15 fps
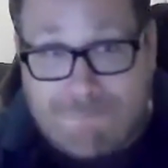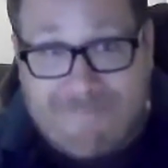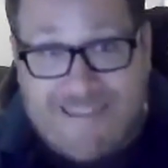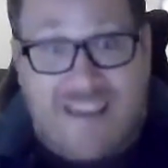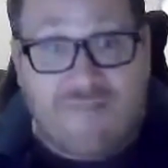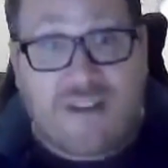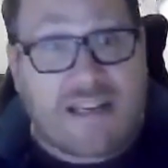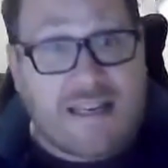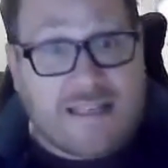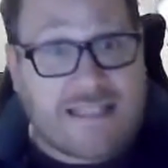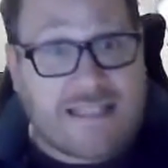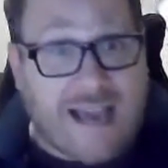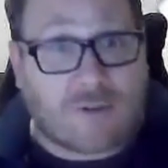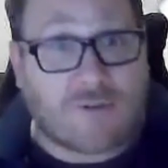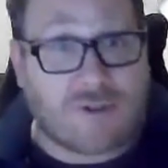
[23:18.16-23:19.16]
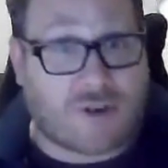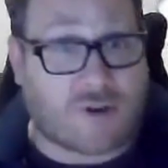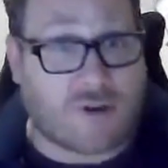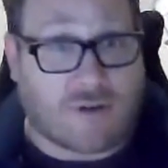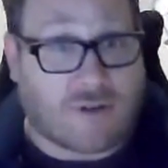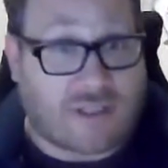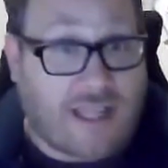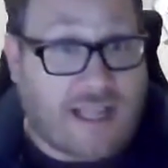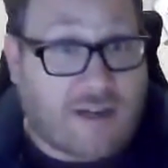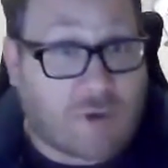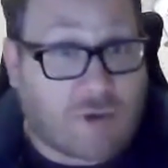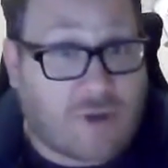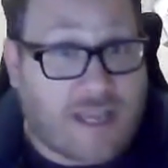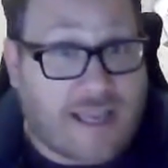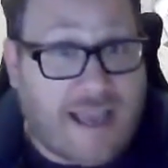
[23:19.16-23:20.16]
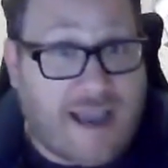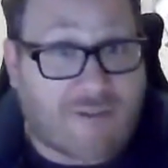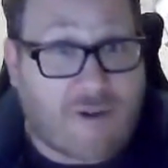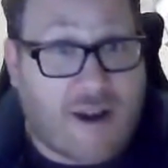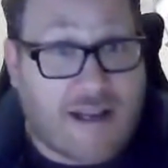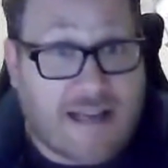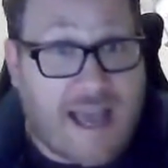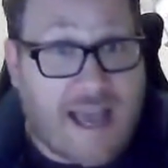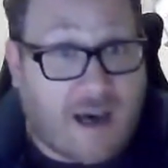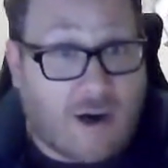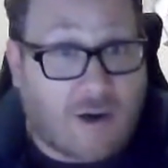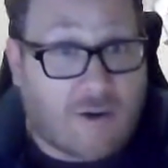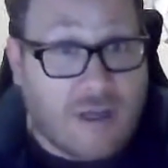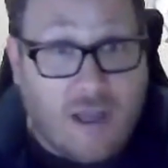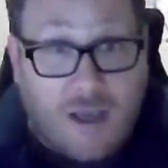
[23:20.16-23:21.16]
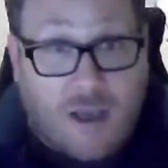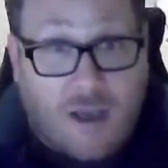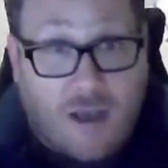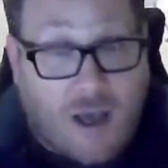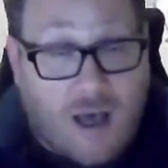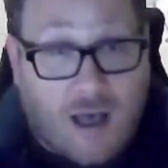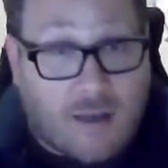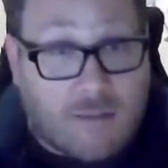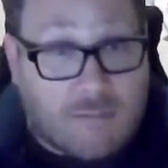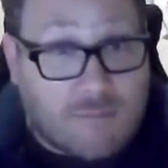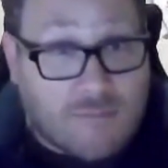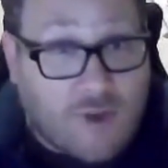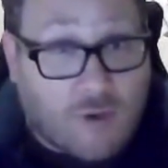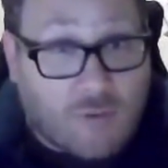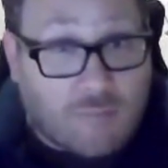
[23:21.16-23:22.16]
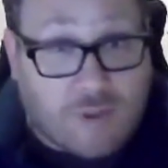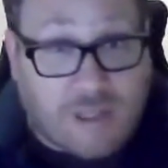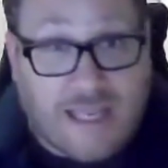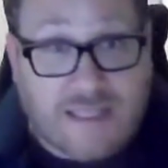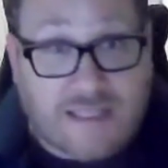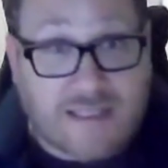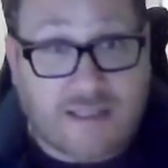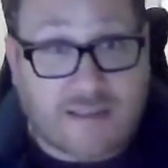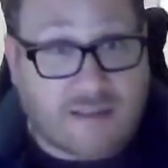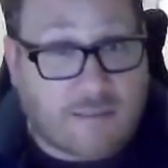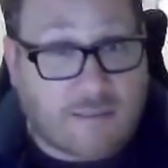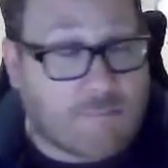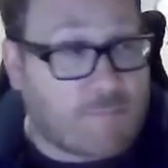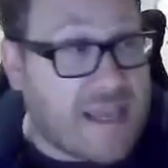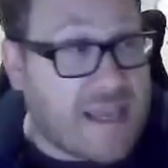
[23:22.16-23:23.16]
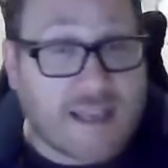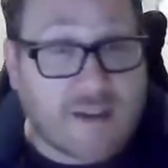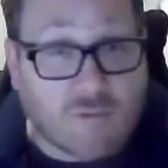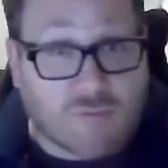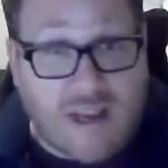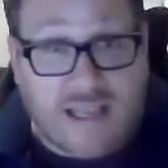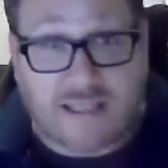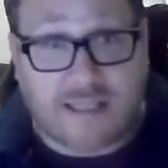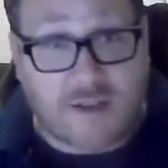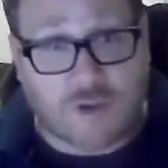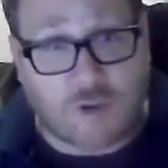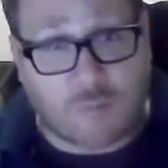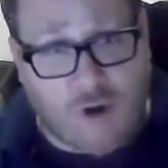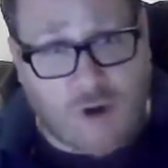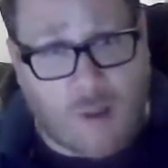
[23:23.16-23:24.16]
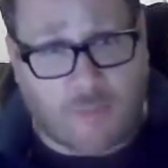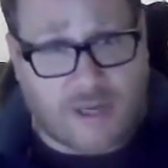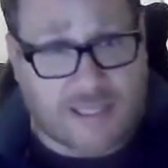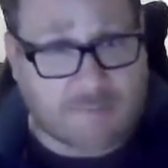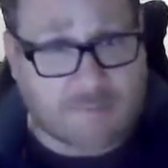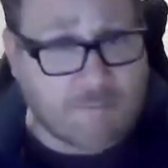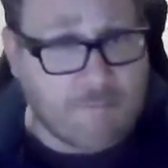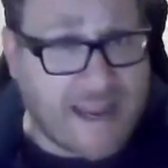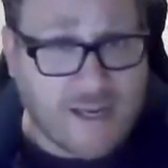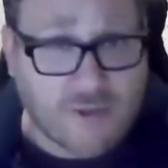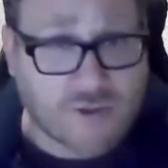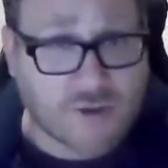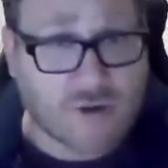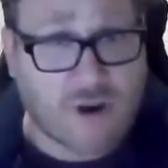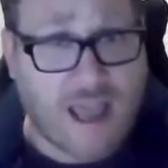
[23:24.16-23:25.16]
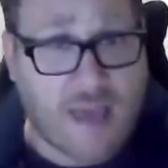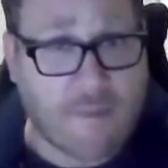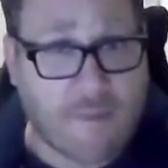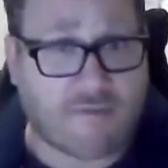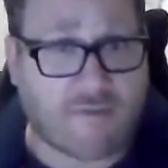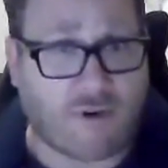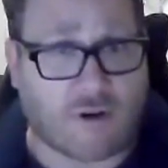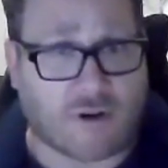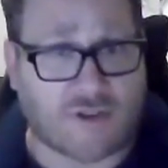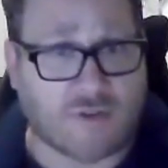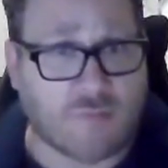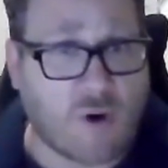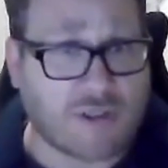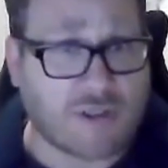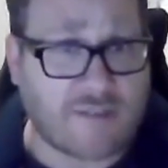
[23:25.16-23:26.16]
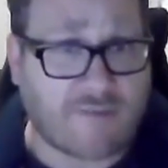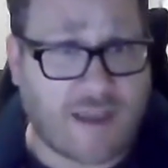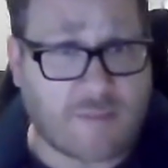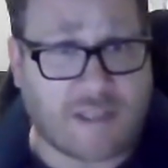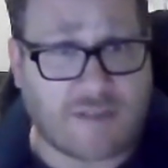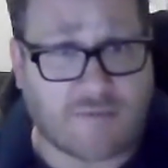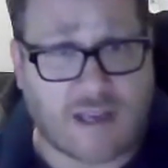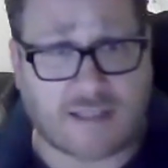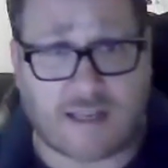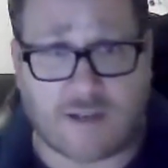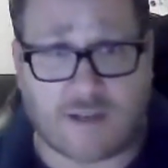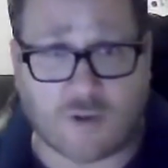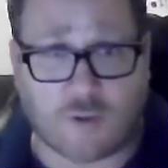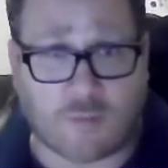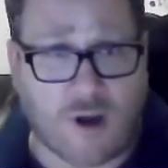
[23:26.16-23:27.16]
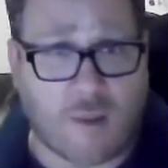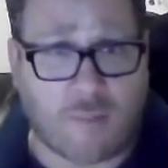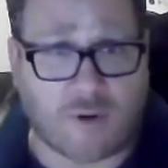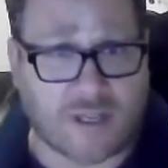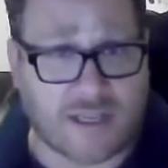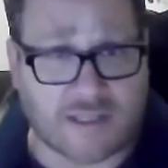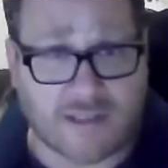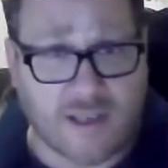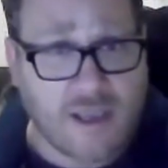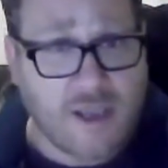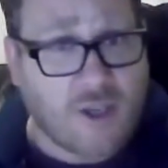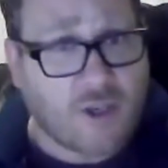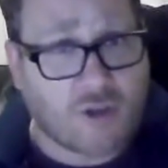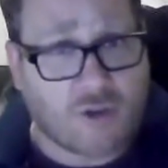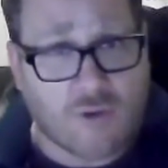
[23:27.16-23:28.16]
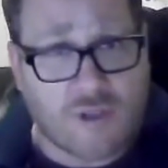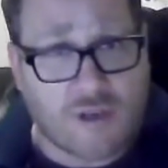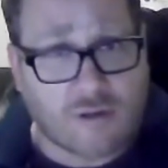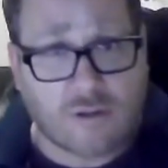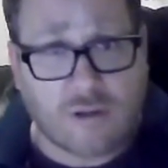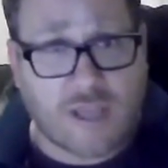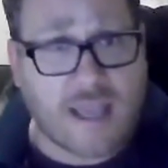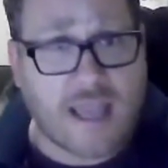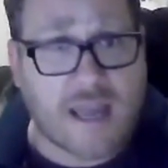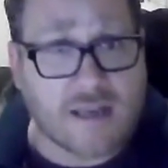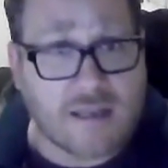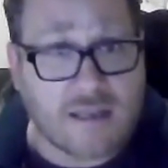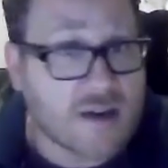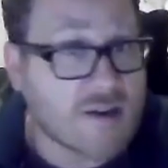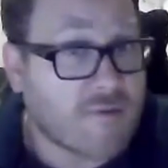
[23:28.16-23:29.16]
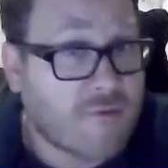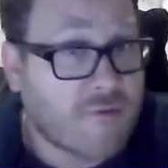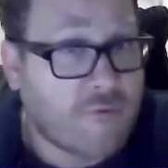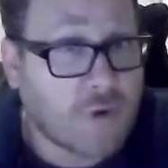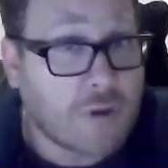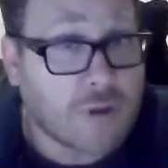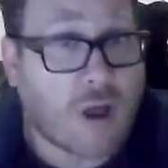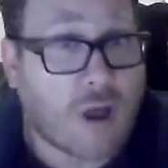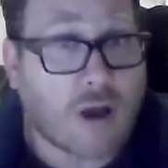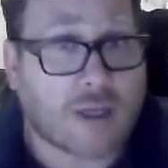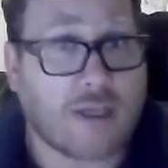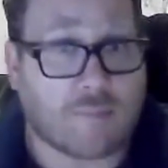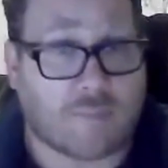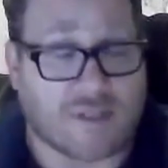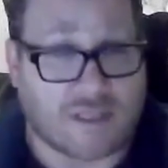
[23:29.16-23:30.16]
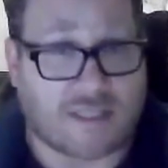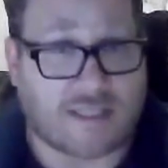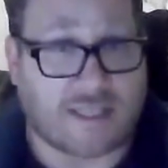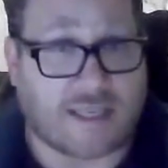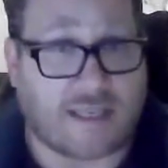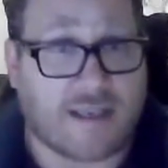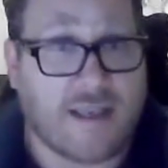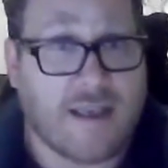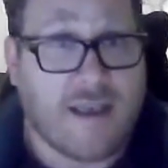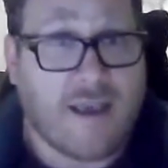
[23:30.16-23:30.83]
Even in downturns, like we're looking at right now, places, big residential properties, major MFR, so multifamily residential properties, they're looking at near full occupancy.